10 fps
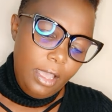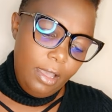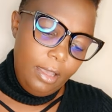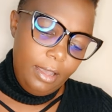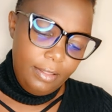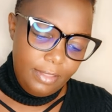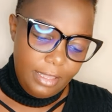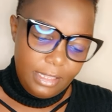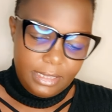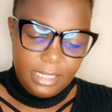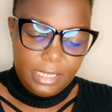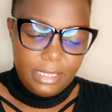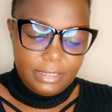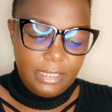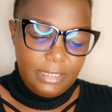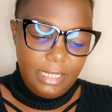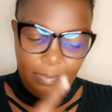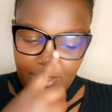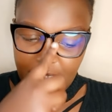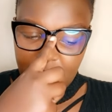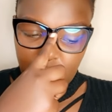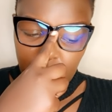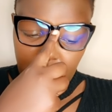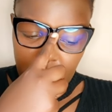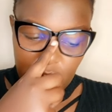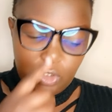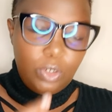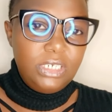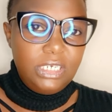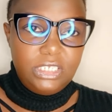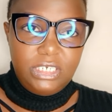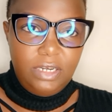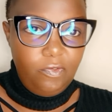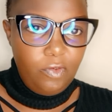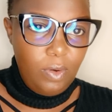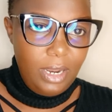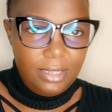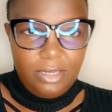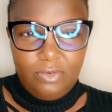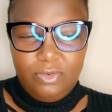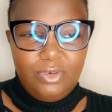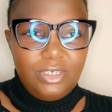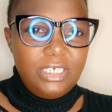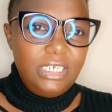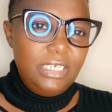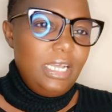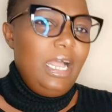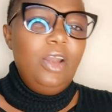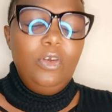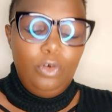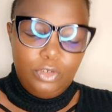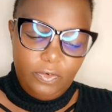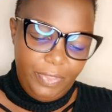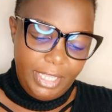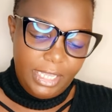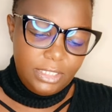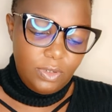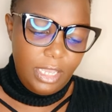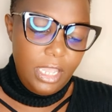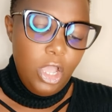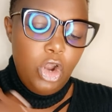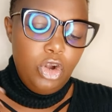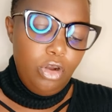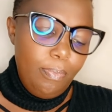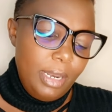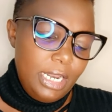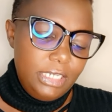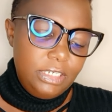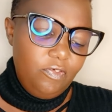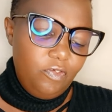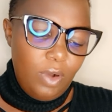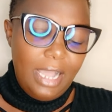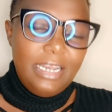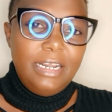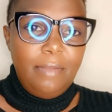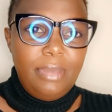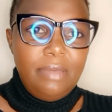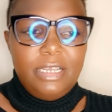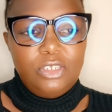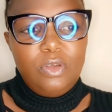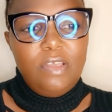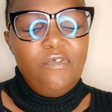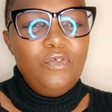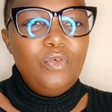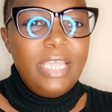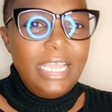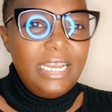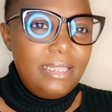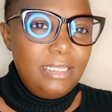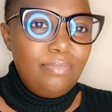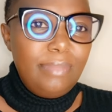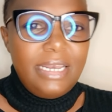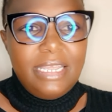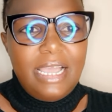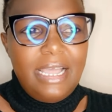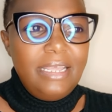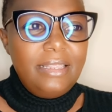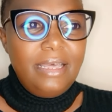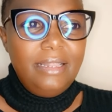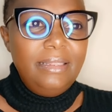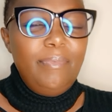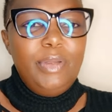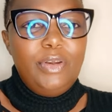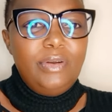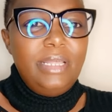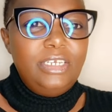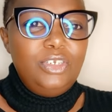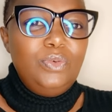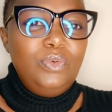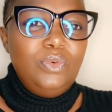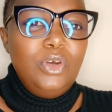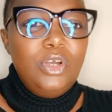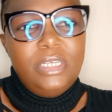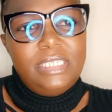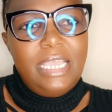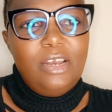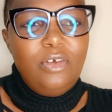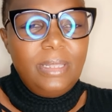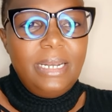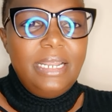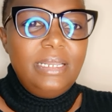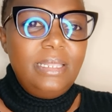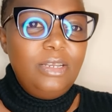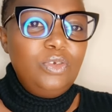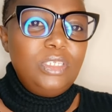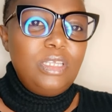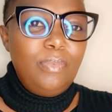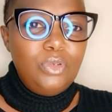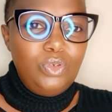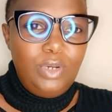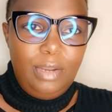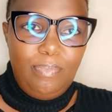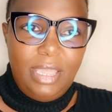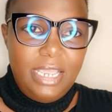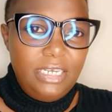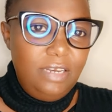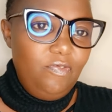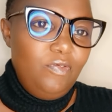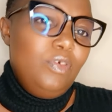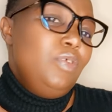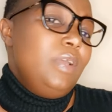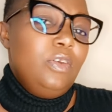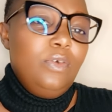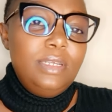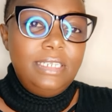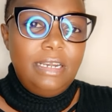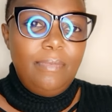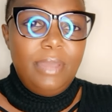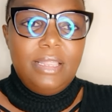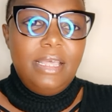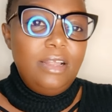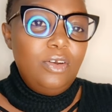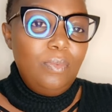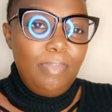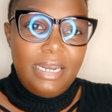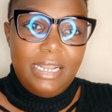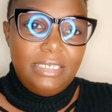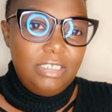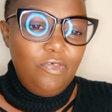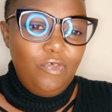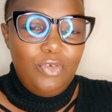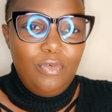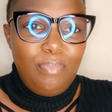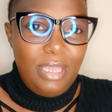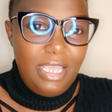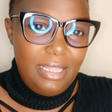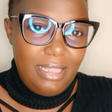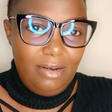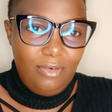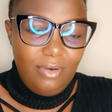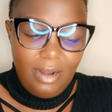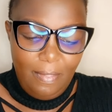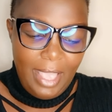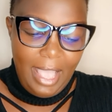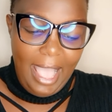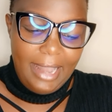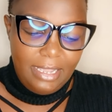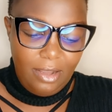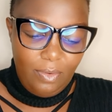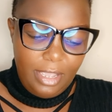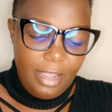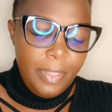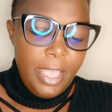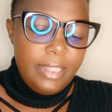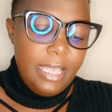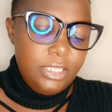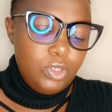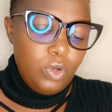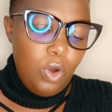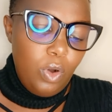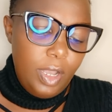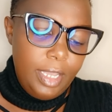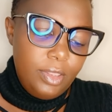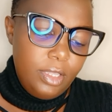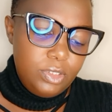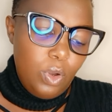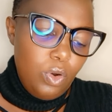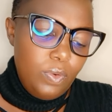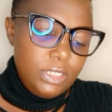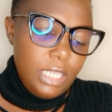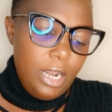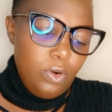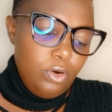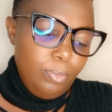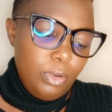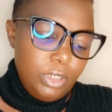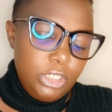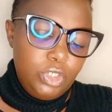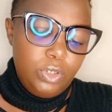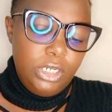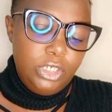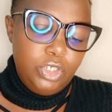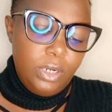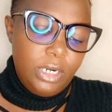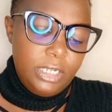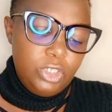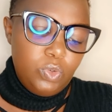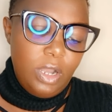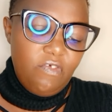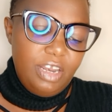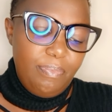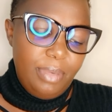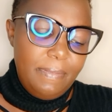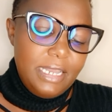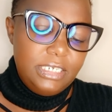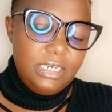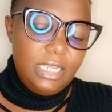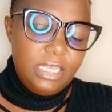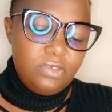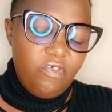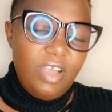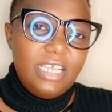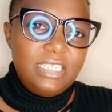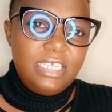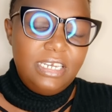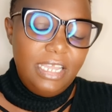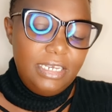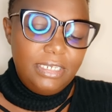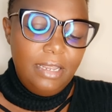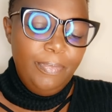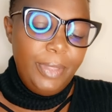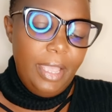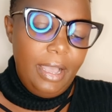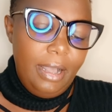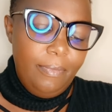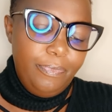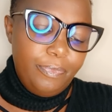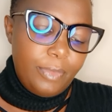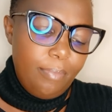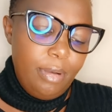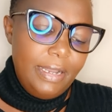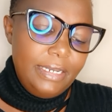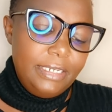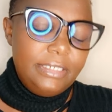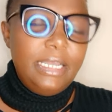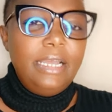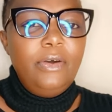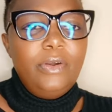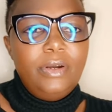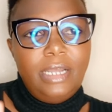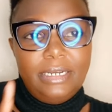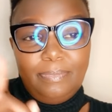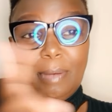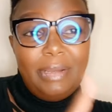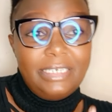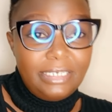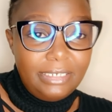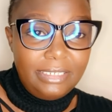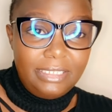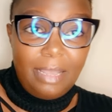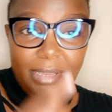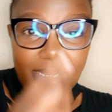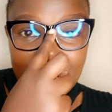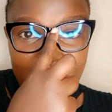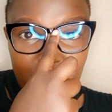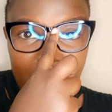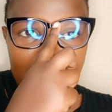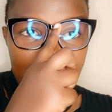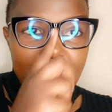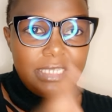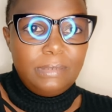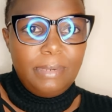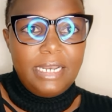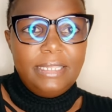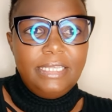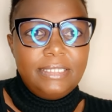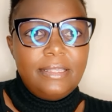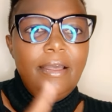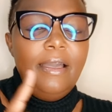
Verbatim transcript: Uh, the other thing is that the application is short and straightforward. They do not need a lot of things, okay? No penalty for early repayment. So if you get this money earlier than the period that you said or the debt that you're supposed to repay it in full, you can always repay. There are no penalties for you paying the loan earlier, okay? There's, uh, there's always a loan protection insurance to cover repayment in case of accident, um, permanent or permanent disabilities, okay? Let me explain this.